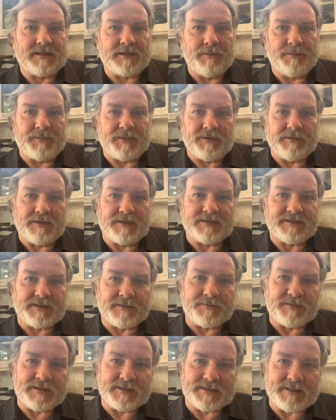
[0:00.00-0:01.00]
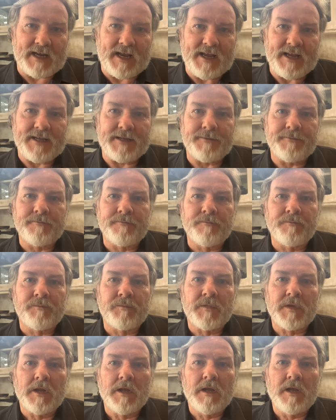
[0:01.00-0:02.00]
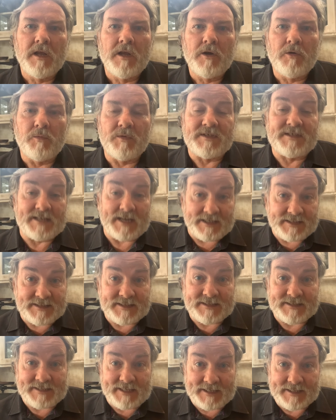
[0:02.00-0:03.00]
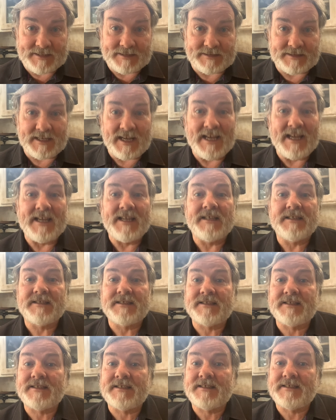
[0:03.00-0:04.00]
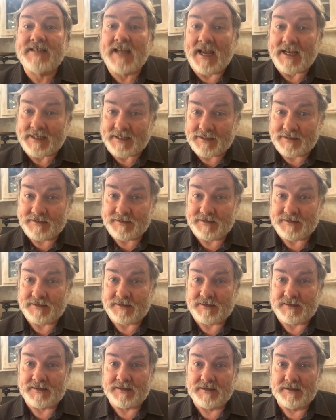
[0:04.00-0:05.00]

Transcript: computers of today, would take 6 seconds